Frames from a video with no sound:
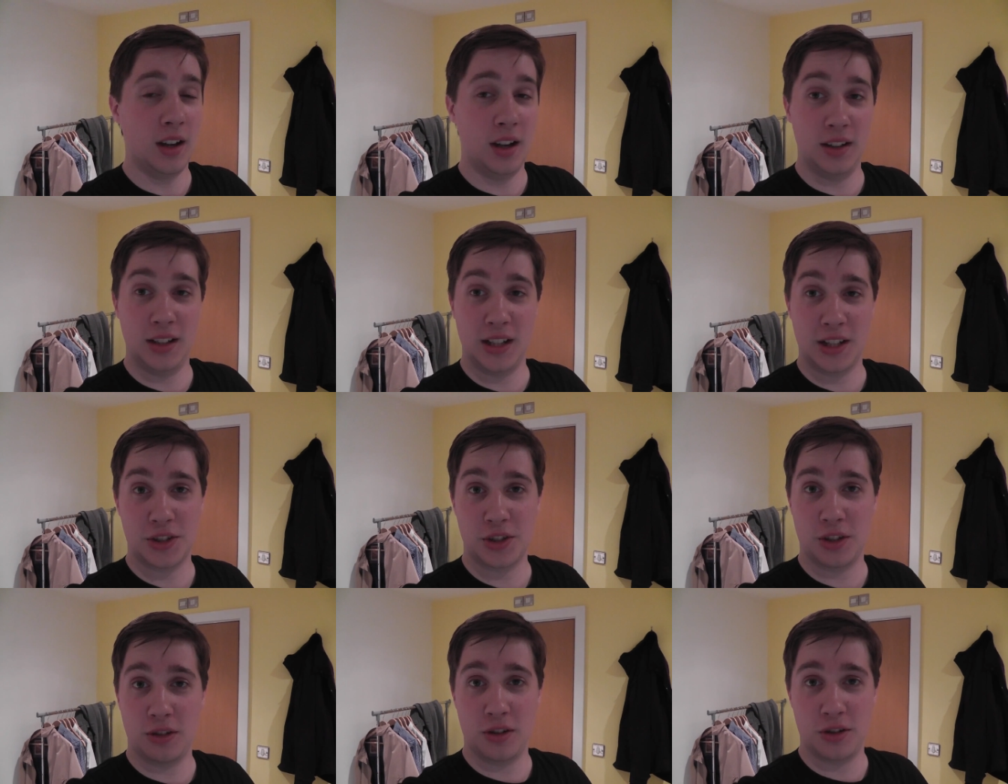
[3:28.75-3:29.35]
A
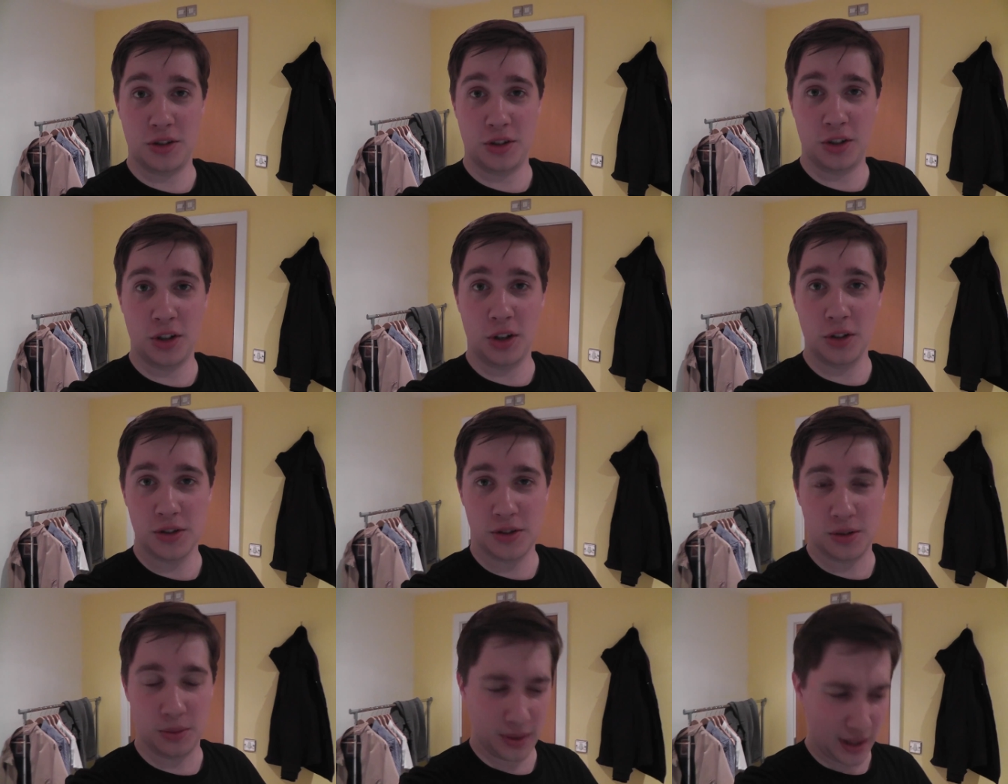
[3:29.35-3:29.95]
next generation
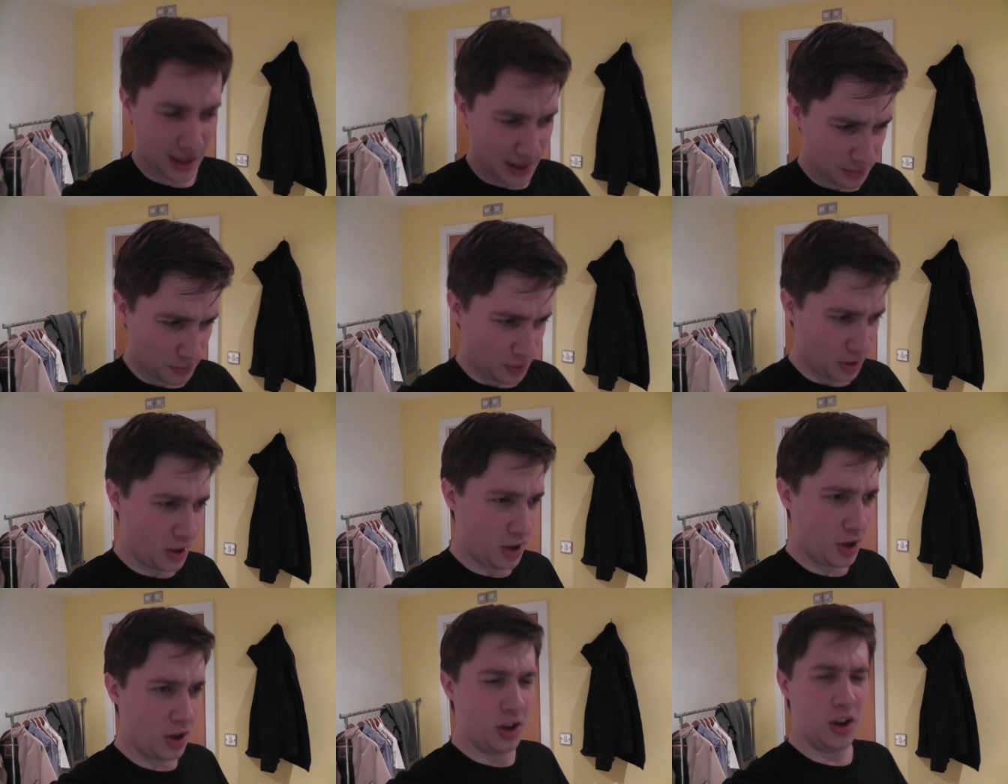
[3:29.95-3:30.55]
console game
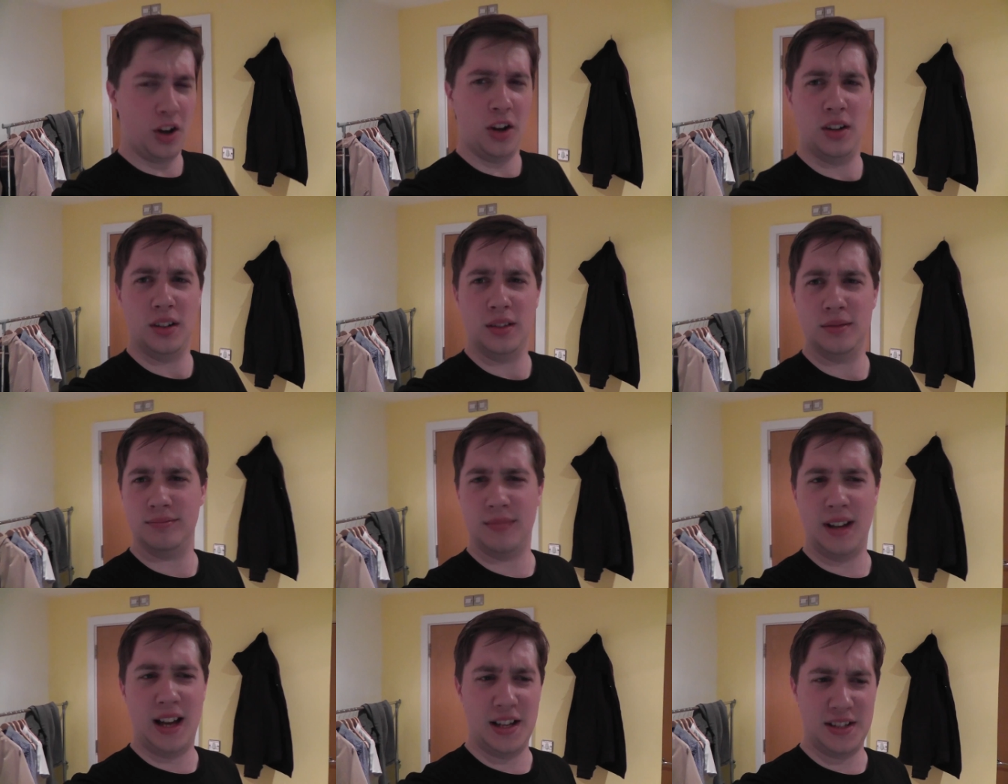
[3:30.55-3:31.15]

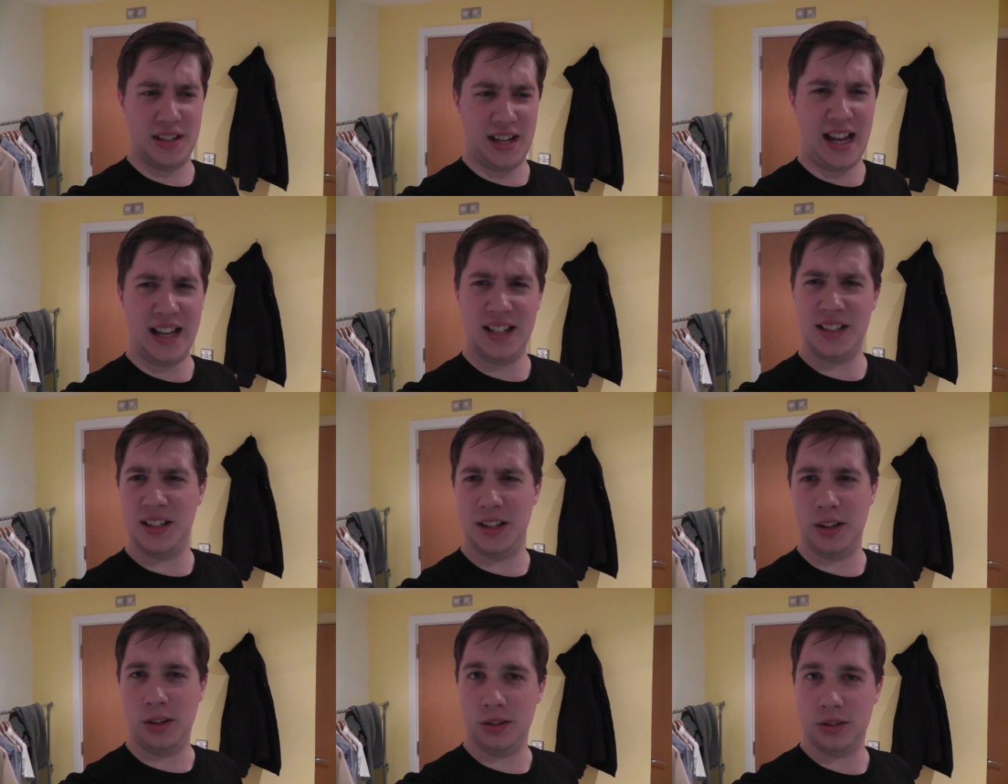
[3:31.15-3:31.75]
as a
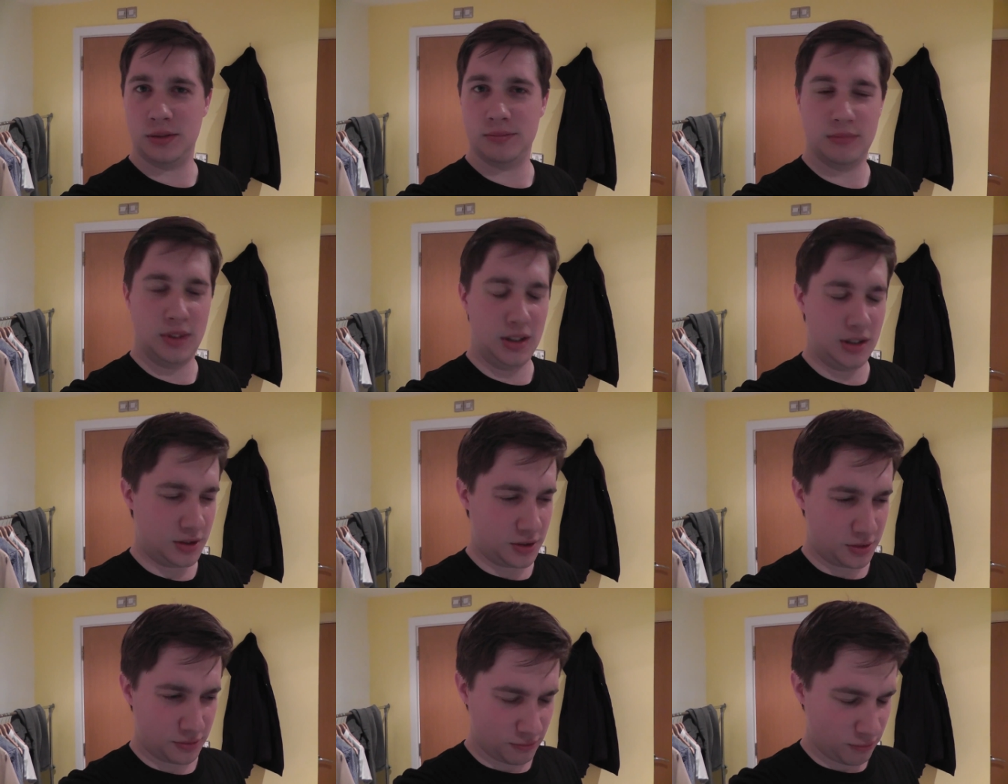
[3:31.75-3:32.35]
handheld,
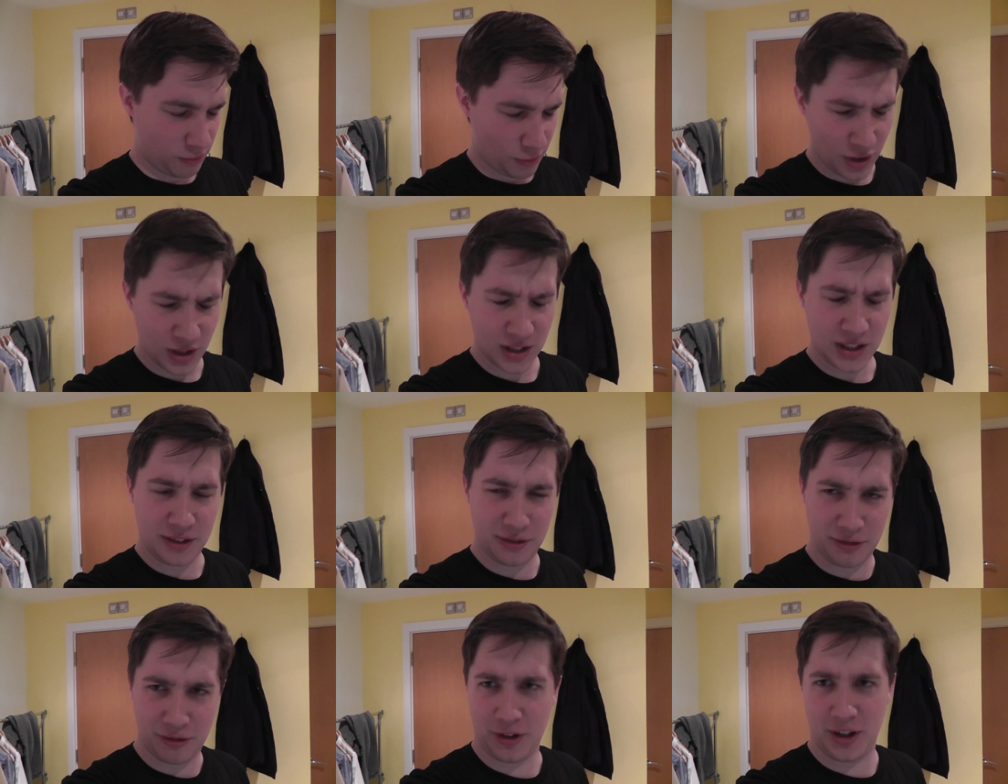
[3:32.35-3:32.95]
it's
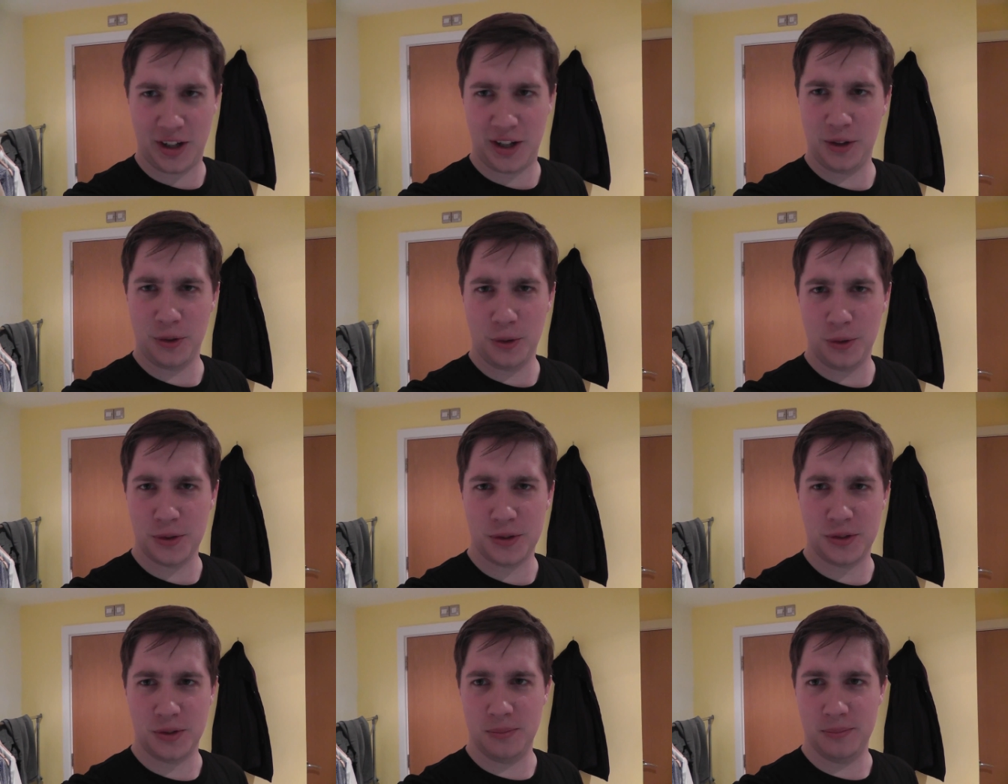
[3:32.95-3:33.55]
really freaking
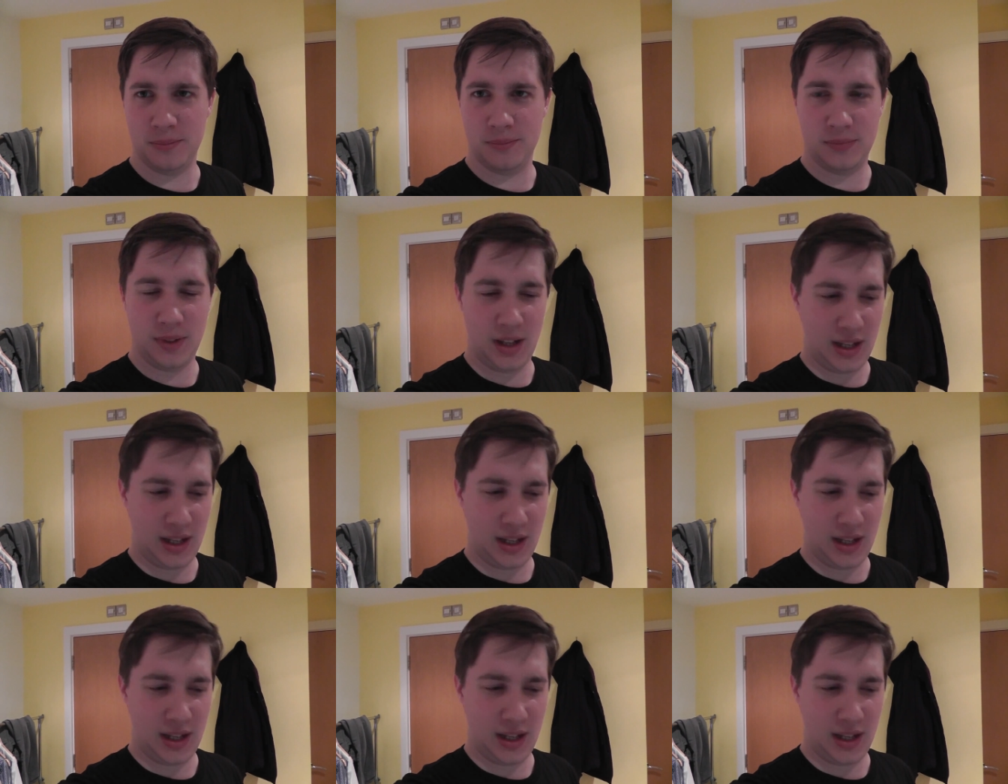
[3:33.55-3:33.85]
awesome,